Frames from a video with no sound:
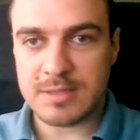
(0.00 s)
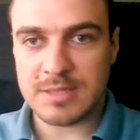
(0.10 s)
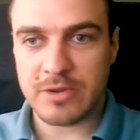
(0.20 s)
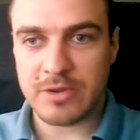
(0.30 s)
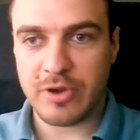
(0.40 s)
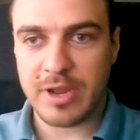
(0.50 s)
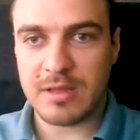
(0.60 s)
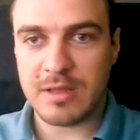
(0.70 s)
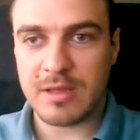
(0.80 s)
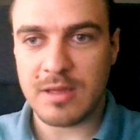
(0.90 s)
select
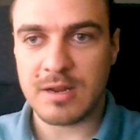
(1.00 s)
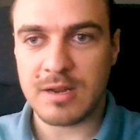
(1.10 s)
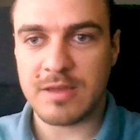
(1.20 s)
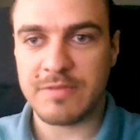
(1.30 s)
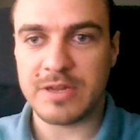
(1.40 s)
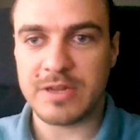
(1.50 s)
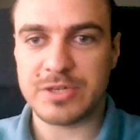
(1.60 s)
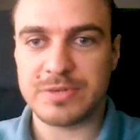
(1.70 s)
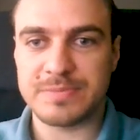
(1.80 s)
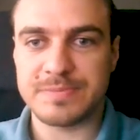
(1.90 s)
crane and click
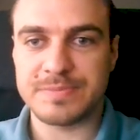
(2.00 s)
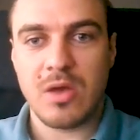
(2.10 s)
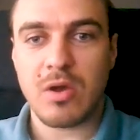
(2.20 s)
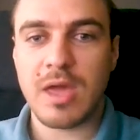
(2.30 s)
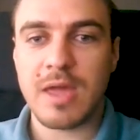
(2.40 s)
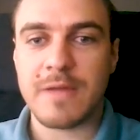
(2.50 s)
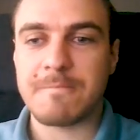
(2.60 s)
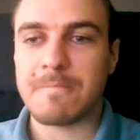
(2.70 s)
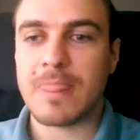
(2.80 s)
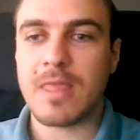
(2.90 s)
finish. Okay,
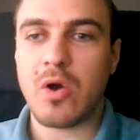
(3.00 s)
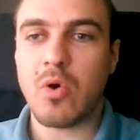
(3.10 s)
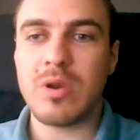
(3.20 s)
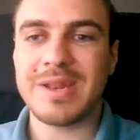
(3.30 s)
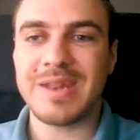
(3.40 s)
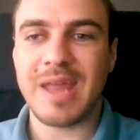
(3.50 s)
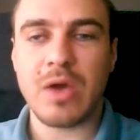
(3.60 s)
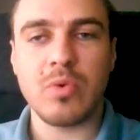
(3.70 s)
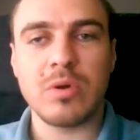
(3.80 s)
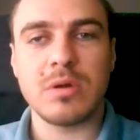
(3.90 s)
only
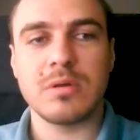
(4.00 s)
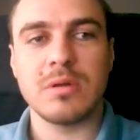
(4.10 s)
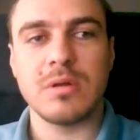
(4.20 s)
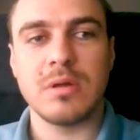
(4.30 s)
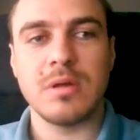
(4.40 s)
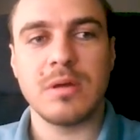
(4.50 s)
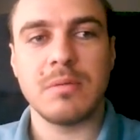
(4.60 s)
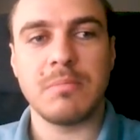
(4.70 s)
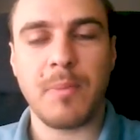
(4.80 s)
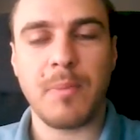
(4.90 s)
now
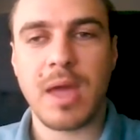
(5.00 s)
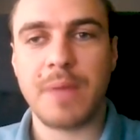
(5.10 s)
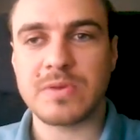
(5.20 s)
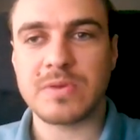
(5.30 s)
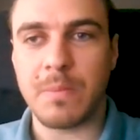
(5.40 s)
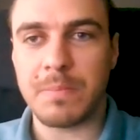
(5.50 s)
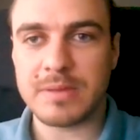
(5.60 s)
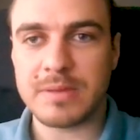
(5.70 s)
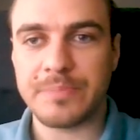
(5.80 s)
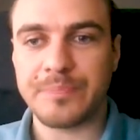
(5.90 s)
my backup is
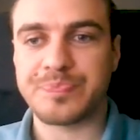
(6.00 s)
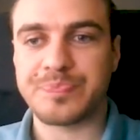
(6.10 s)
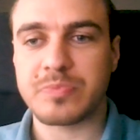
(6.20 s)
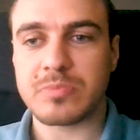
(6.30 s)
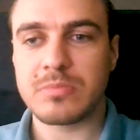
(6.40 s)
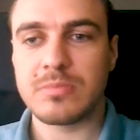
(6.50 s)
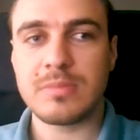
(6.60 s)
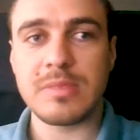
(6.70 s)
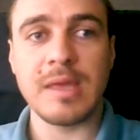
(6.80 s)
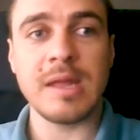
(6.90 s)
complete
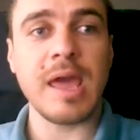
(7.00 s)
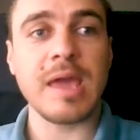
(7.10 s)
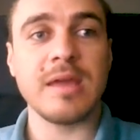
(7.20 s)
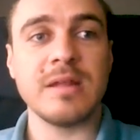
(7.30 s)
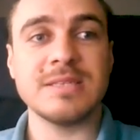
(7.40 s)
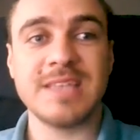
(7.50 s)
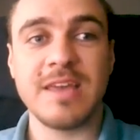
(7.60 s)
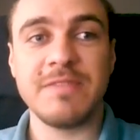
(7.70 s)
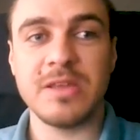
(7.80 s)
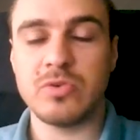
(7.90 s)
and I can
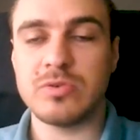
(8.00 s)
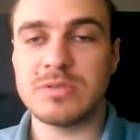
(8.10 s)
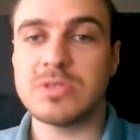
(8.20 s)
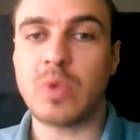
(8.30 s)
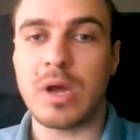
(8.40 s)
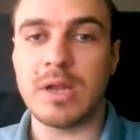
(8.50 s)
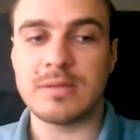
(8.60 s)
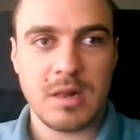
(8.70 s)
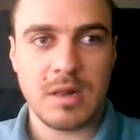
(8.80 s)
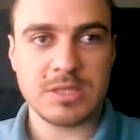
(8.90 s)
safely use this wallet.
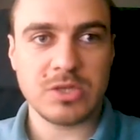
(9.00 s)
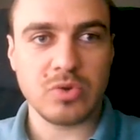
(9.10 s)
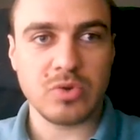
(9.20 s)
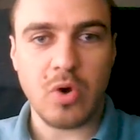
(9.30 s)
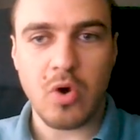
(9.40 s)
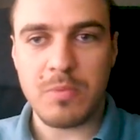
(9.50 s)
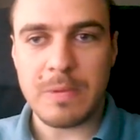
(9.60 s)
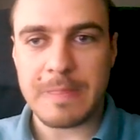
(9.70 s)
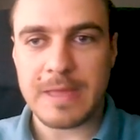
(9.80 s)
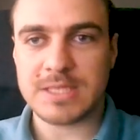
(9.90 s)
Let's go to home
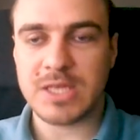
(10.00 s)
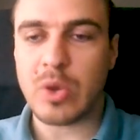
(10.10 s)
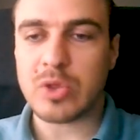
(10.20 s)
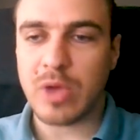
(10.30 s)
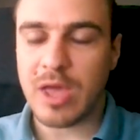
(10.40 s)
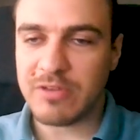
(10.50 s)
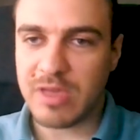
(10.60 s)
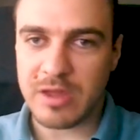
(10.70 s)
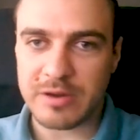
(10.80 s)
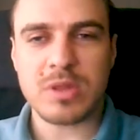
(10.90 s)
and see what we have
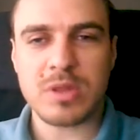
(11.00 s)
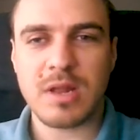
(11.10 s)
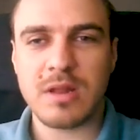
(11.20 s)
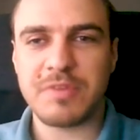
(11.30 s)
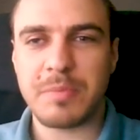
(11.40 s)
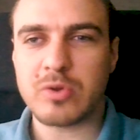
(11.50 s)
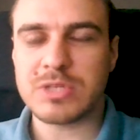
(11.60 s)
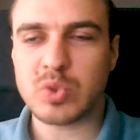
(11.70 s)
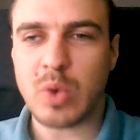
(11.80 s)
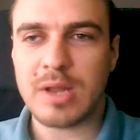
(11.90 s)
here. What I love about
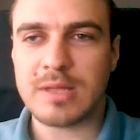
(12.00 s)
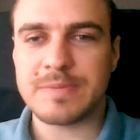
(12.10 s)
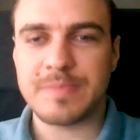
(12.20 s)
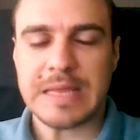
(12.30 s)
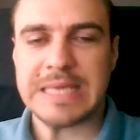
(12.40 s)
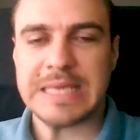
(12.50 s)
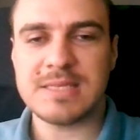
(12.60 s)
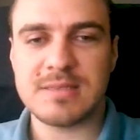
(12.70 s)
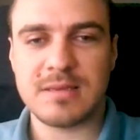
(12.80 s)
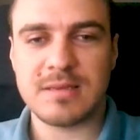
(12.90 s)
this wallet
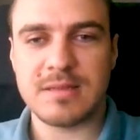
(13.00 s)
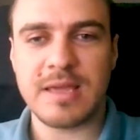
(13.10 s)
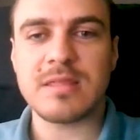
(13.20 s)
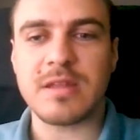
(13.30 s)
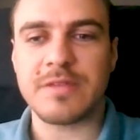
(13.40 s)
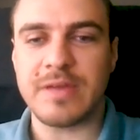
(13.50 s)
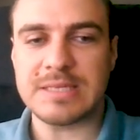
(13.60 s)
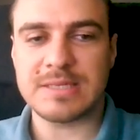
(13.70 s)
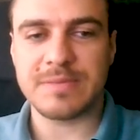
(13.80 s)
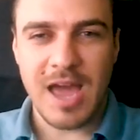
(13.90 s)
is the
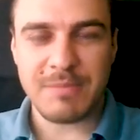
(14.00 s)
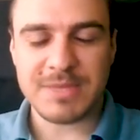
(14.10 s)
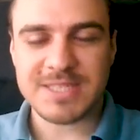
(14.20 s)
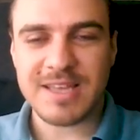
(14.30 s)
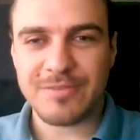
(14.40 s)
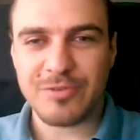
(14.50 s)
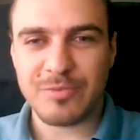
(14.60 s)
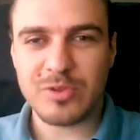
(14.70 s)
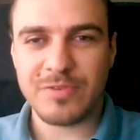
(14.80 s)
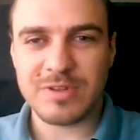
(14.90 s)
interface. I'm a sucker for
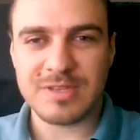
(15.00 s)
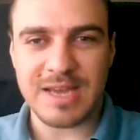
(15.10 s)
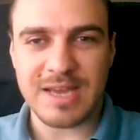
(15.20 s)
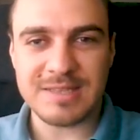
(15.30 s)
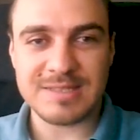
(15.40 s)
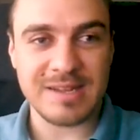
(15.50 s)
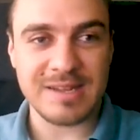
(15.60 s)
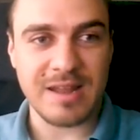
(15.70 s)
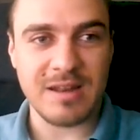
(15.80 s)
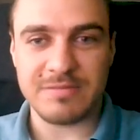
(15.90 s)
beautiful designs
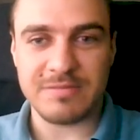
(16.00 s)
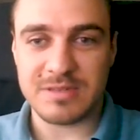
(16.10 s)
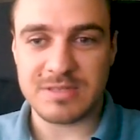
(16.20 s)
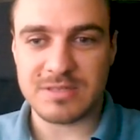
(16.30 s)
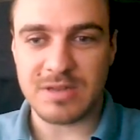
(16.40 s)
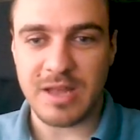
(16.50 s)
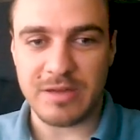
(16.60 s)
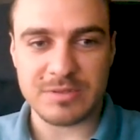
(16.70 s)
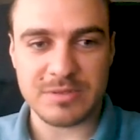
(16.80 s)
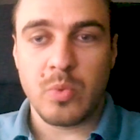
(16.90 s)
and I love this
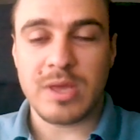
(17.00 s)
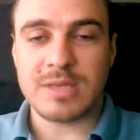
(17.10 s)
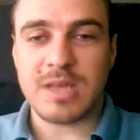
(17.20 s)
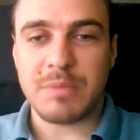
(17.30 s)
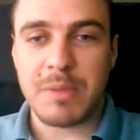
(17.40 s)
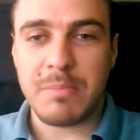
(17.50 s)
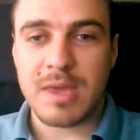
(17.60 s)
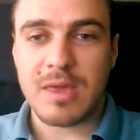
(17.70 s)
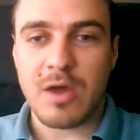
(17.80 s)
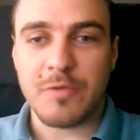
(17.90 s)
layout. We can start by
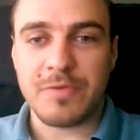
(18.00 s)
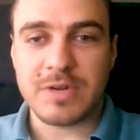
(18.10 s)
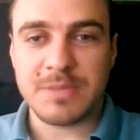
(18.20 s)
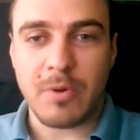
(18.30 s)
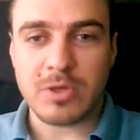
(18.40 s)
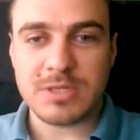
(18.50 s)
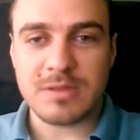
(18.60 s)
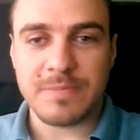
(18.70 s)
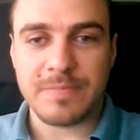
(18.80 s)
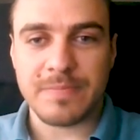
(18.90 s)
making our first deposit,
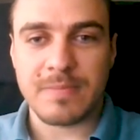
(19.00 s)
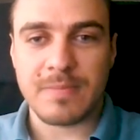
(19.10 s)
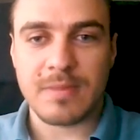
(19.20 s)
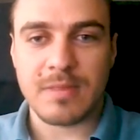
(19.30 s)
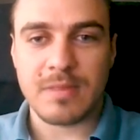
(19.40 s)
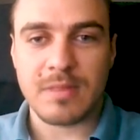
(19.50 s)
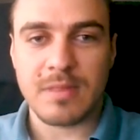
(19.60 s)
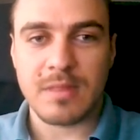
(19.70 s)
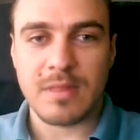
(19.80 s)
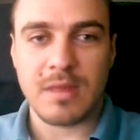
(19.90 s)

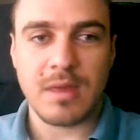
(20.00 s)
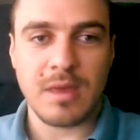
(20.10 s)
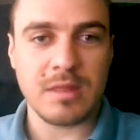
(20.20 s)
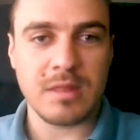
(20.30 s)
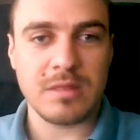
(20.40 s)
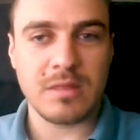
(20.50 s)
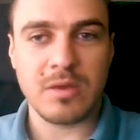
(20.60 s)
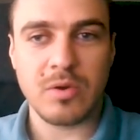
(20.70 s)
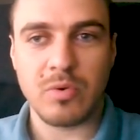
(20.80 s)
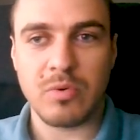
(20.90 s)
and
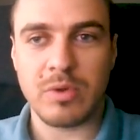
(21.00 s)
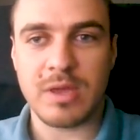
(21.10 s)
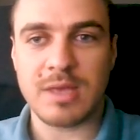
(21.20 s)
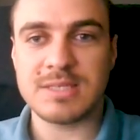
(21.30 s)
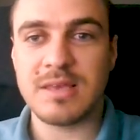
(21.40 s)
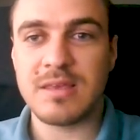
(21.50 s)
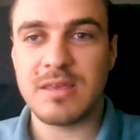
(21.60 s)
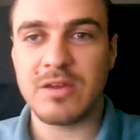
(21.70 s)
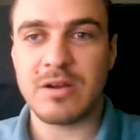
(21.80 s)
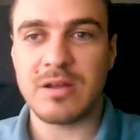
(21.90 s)
we can see
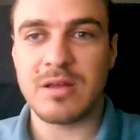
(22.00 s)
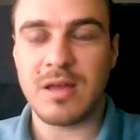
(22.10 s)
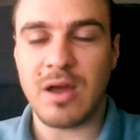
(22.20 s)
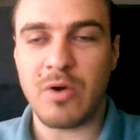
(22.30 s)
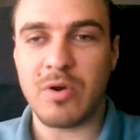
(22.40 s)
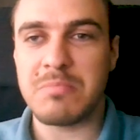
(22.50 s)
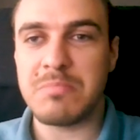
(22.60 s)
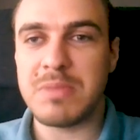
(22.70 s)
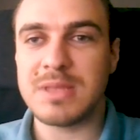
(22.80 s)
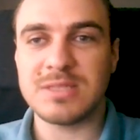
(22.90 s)
here our
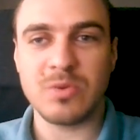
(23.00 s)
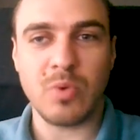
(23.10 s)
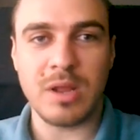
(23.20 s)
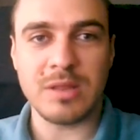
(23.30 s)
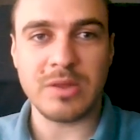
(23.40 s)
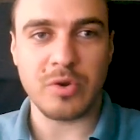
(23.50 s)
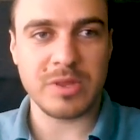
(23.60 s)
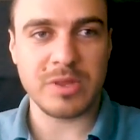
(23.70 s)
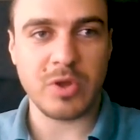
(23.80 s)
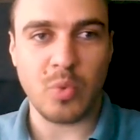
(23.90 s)
BTC wallet, our
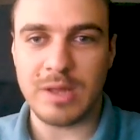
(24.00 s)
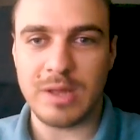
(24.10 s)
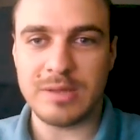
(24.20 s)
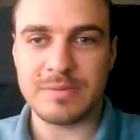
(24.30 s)
Bitcoin wallet.